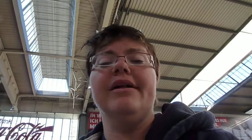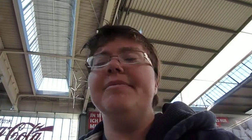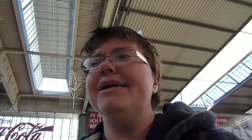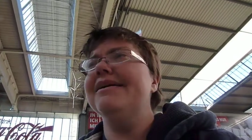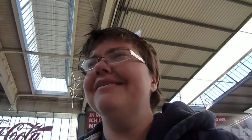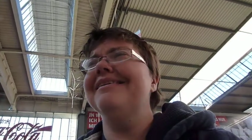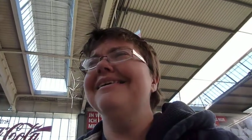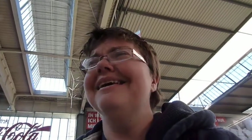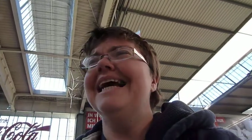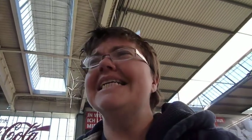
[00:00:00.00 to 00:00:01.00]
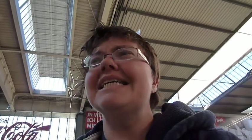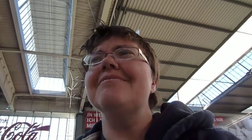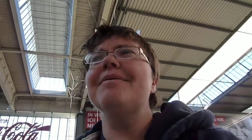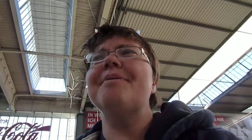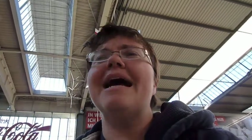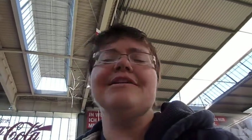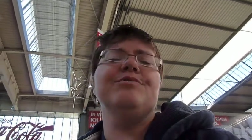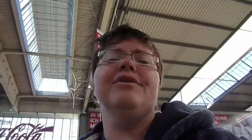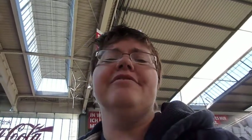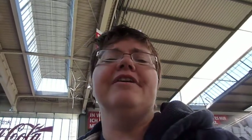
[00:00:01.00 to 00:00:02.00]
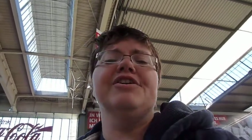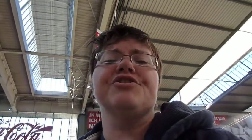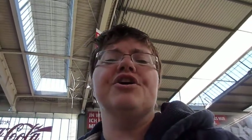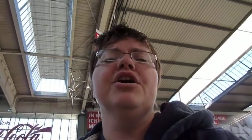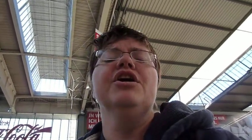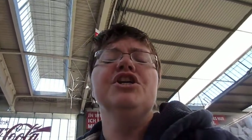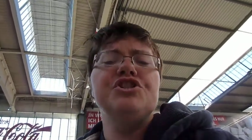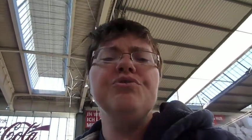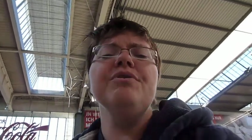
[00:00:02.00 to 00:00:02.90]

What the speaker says: I mean, it's going to be packed with adventure. 2